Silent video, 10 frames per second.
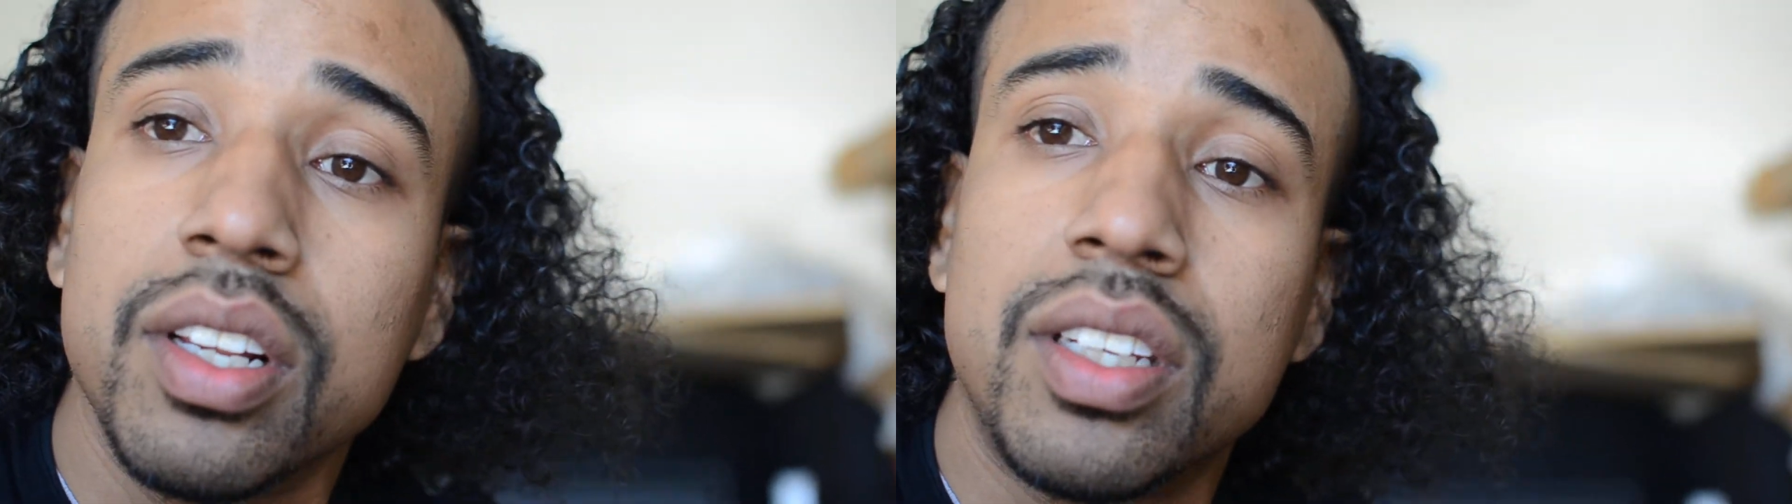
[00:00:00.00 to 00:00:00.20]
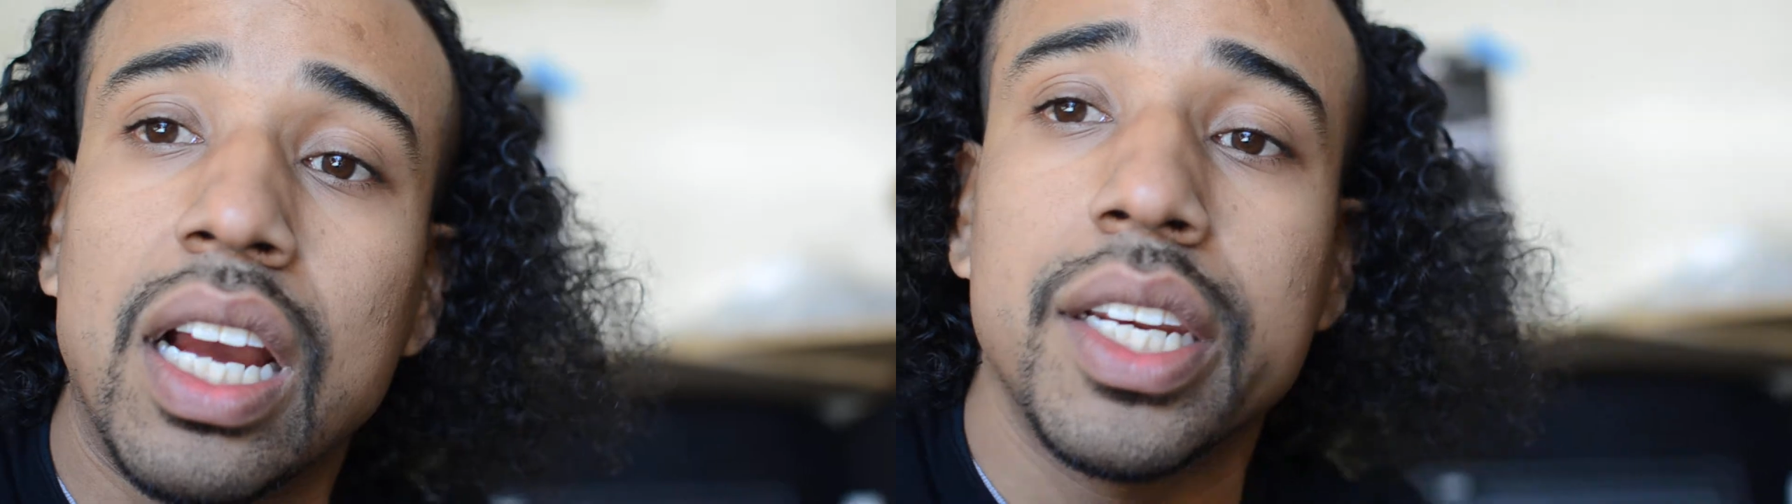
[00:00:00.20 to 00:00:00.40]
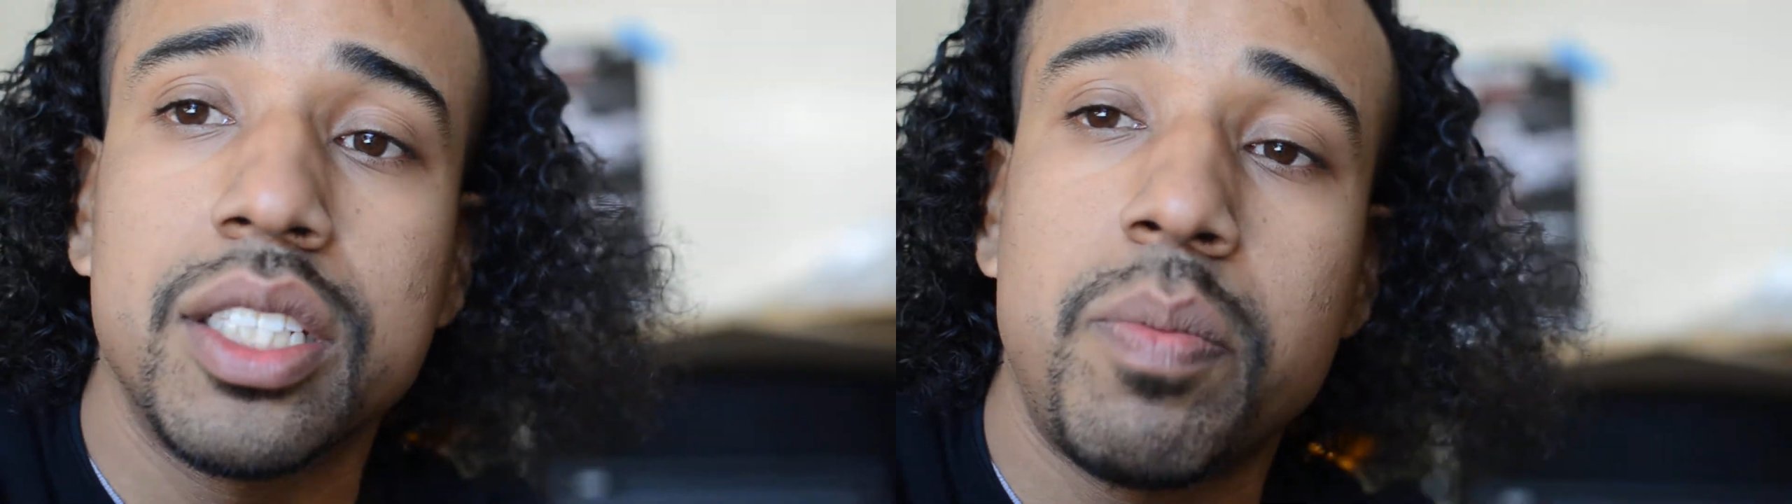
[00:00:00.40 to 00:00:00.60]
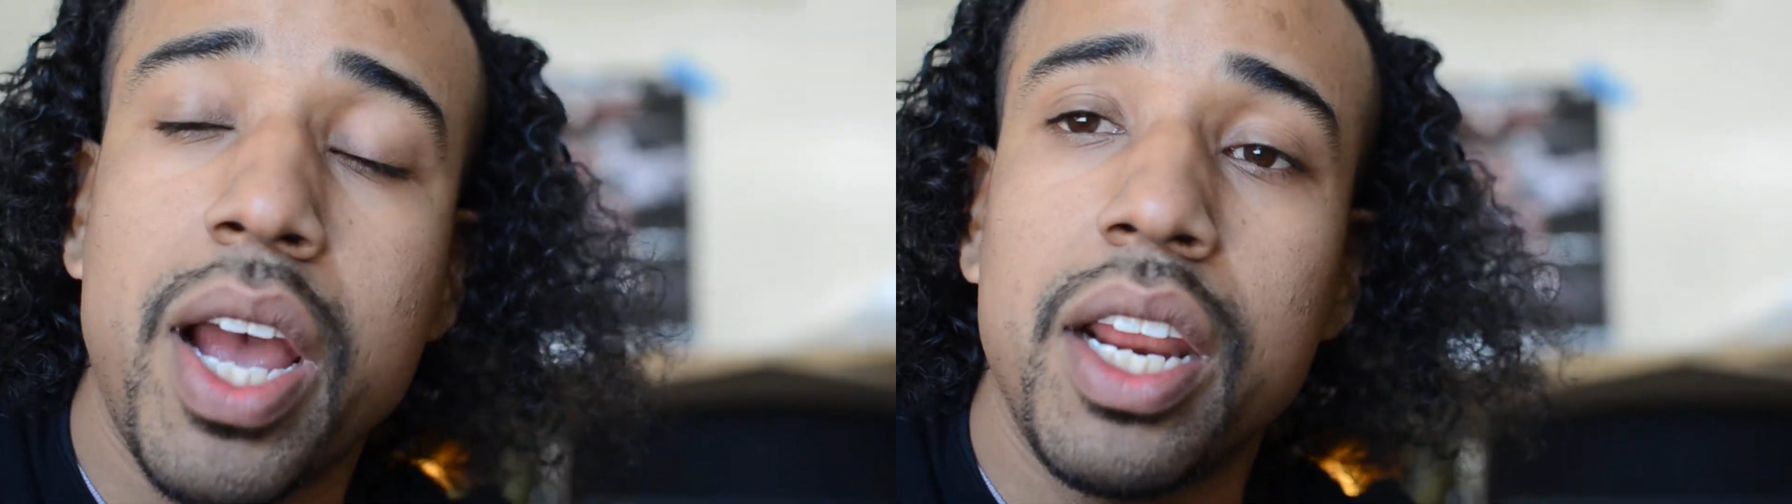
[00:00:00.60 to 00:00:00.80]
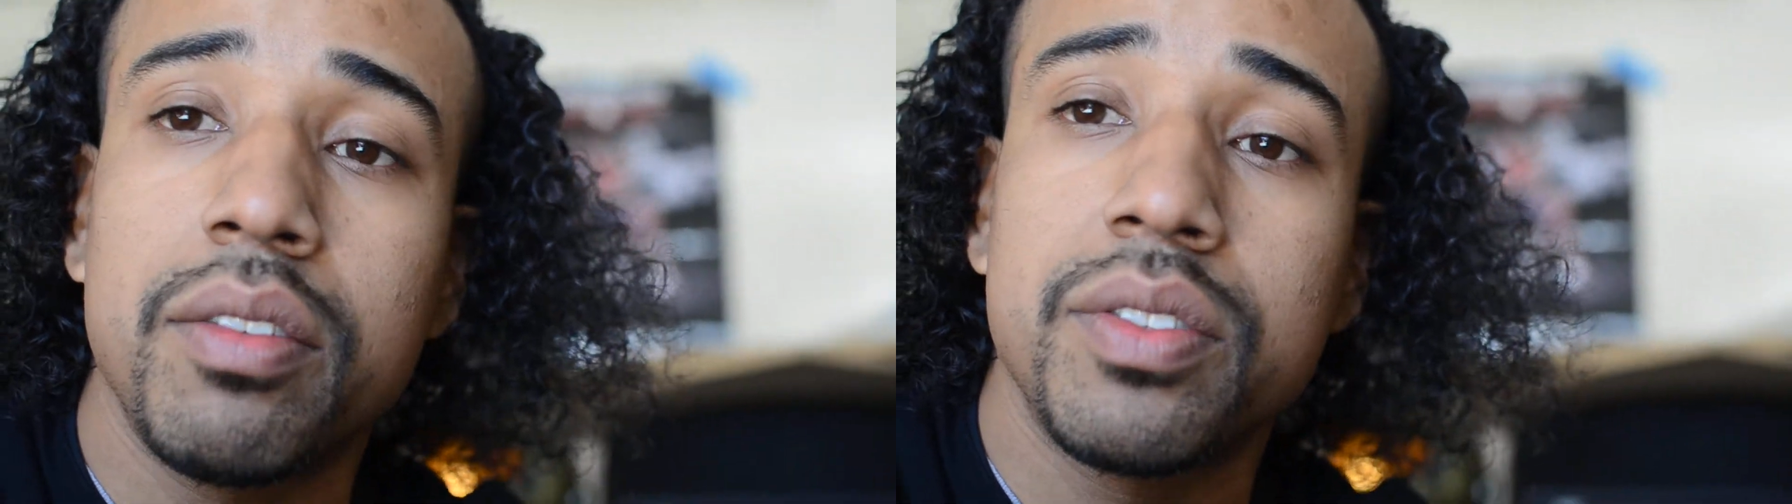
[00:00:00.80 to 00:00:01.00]
Now this
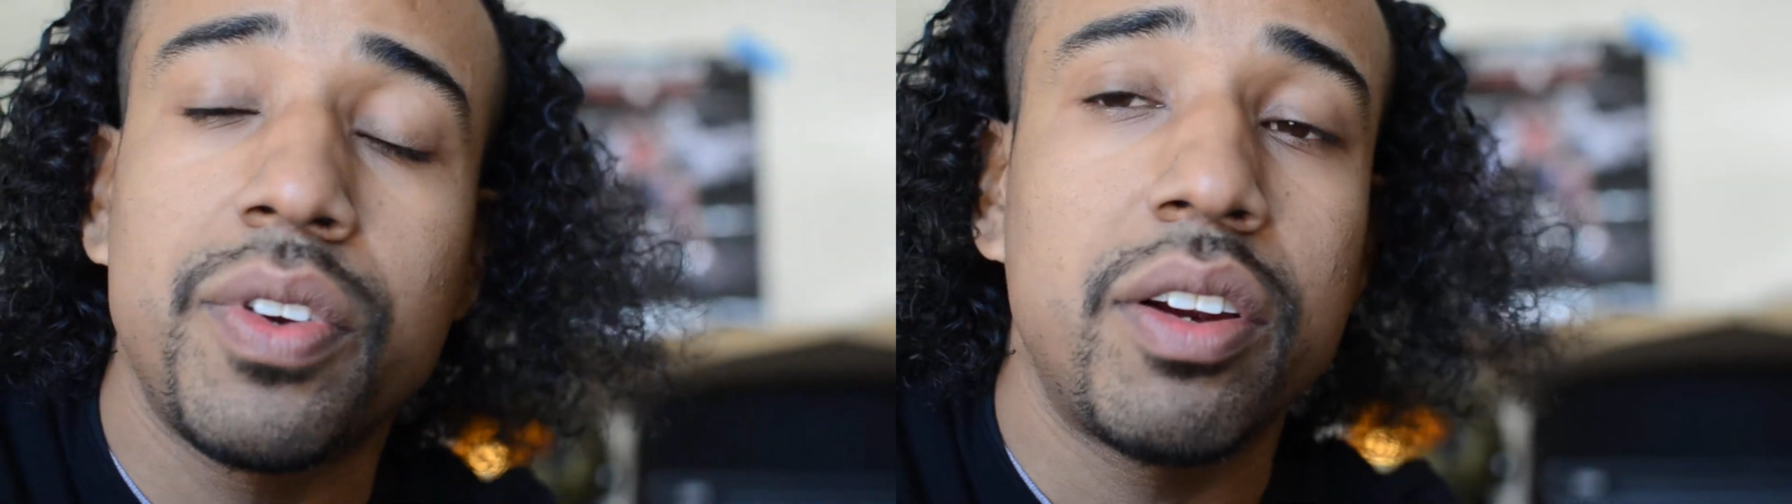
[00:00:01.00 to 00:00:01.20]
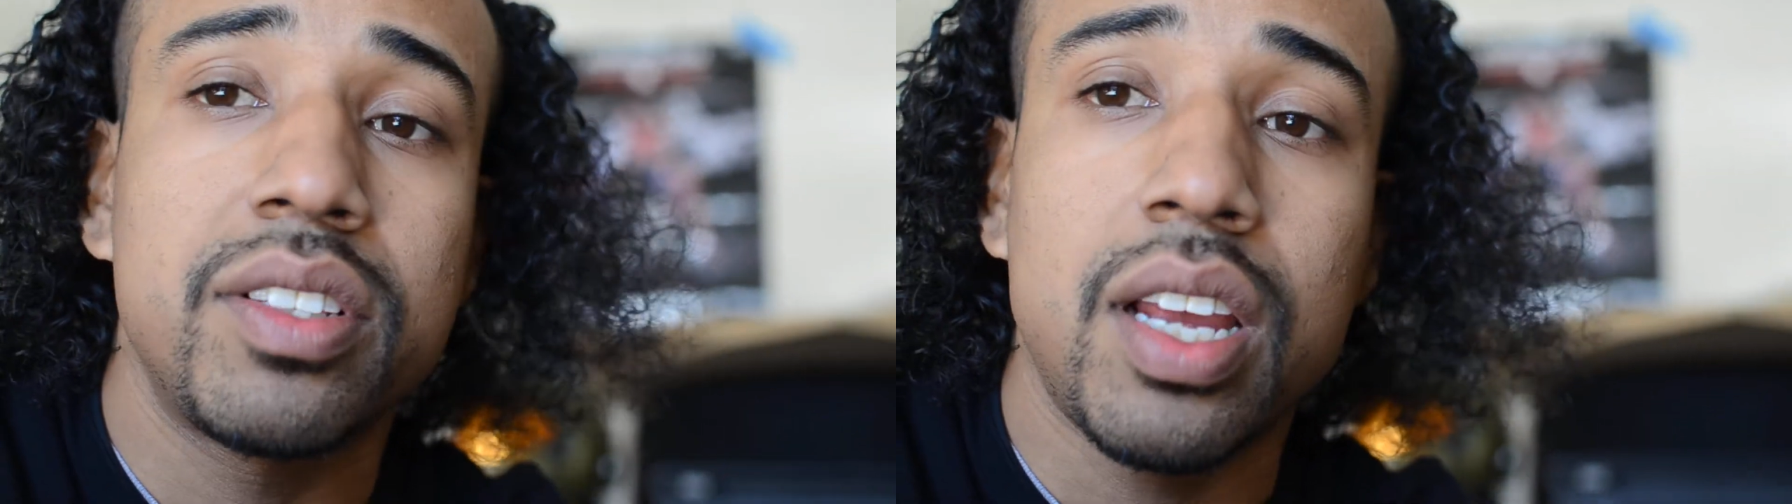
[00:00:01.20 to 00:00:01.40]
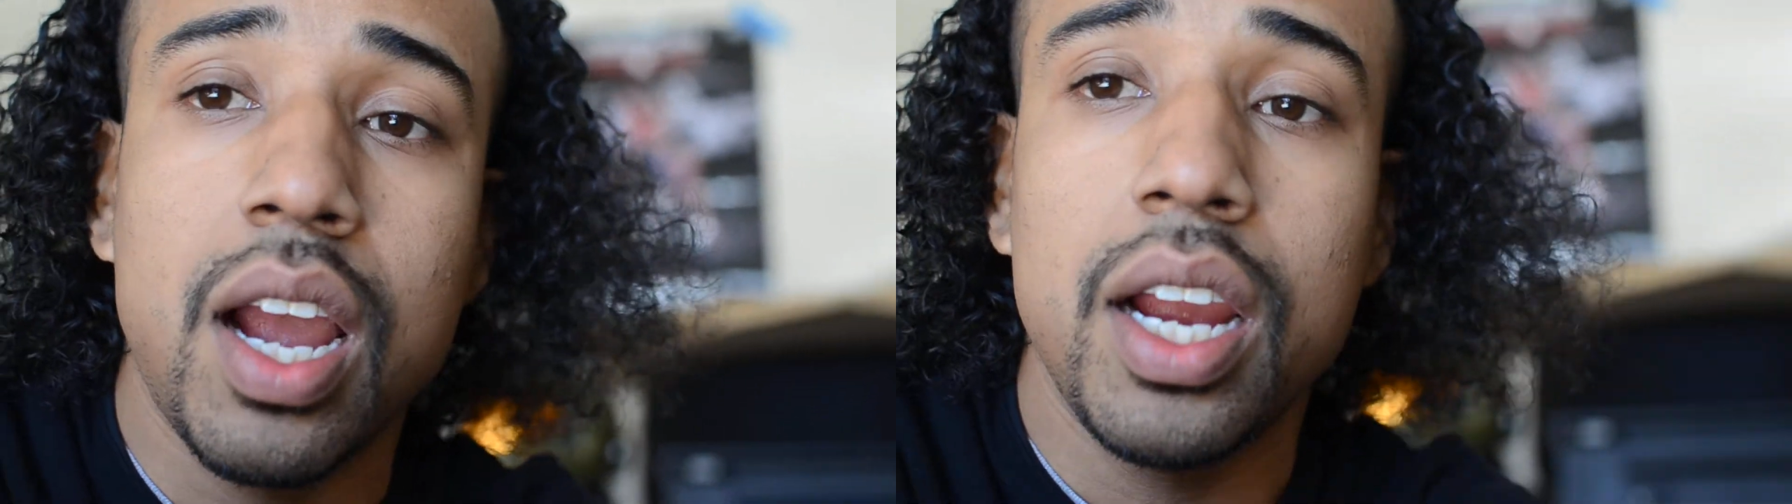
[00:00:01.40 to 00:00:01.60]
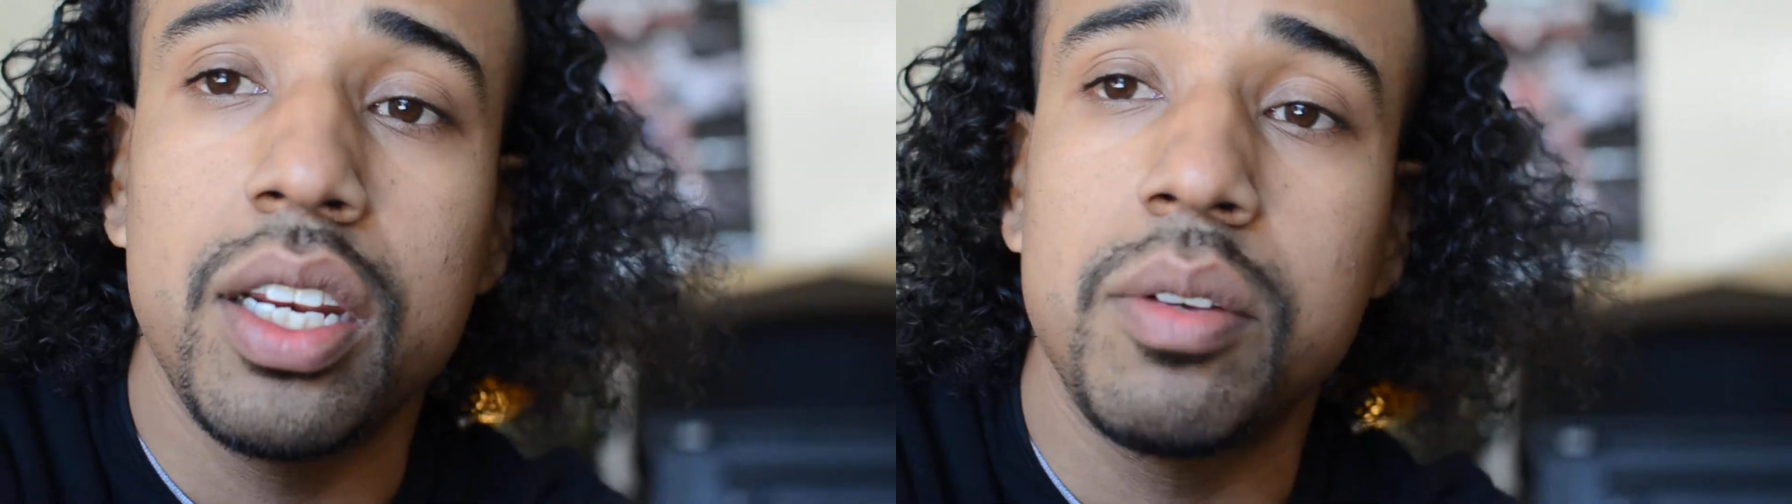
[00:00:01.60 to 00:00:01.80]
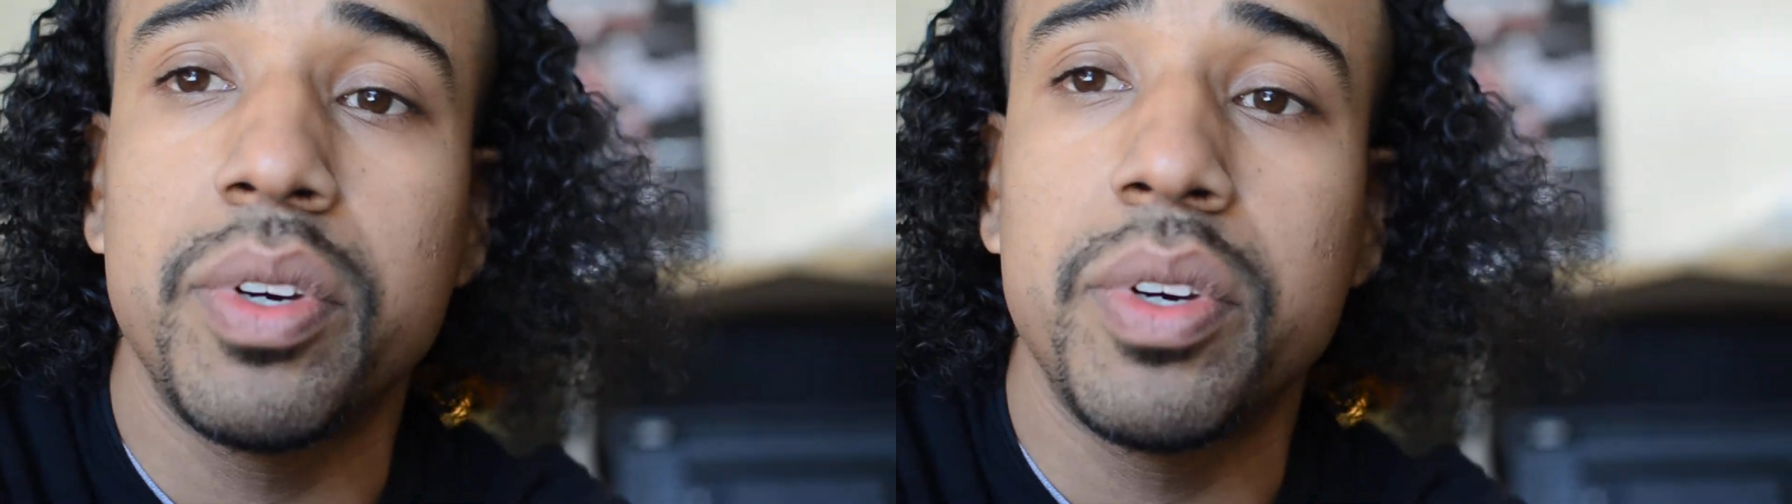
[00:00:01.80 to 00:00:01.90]
battery is very tiny,